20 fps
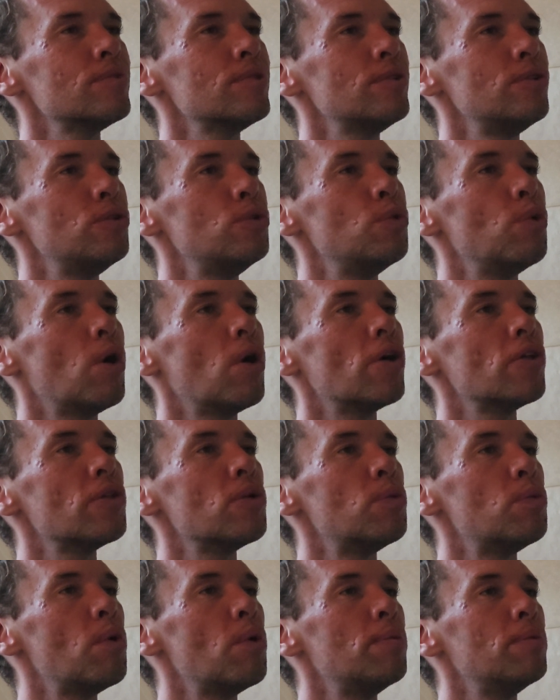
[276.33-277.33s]
You are the
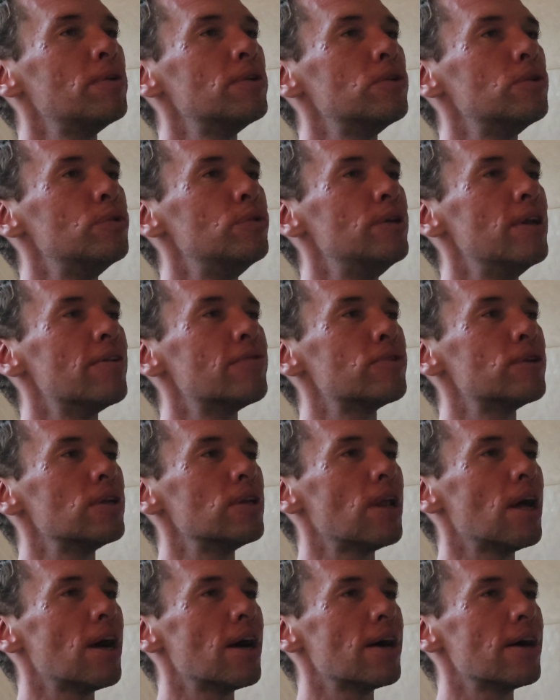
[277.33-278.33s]
woman who never
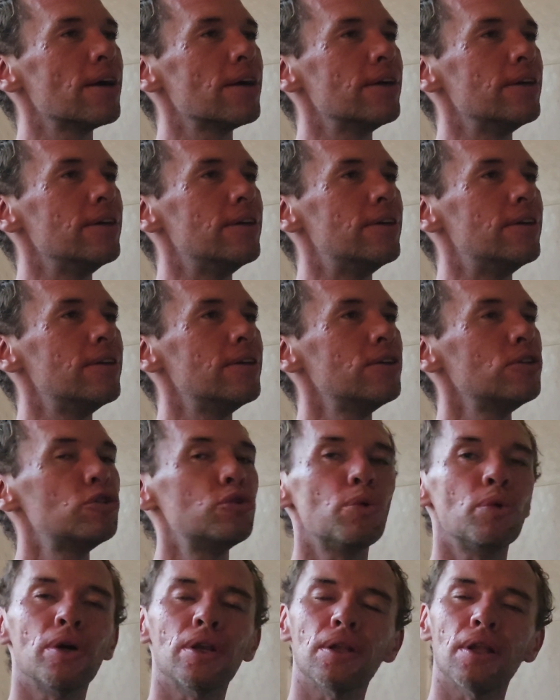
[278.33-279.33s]
lied
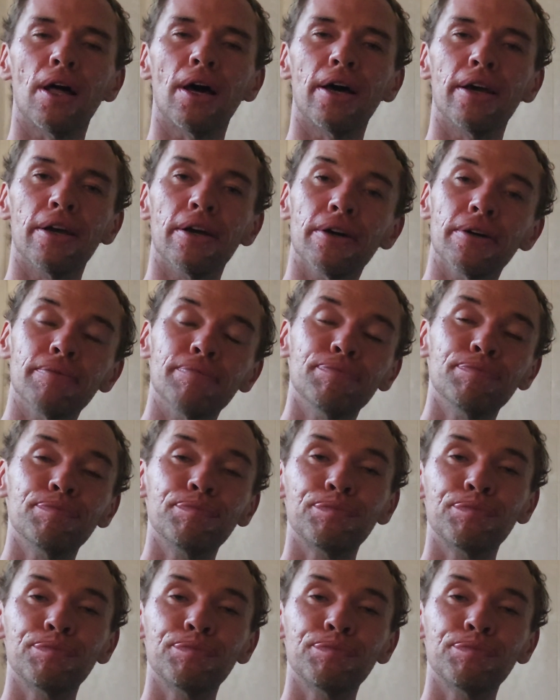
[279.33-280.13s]
to a liar.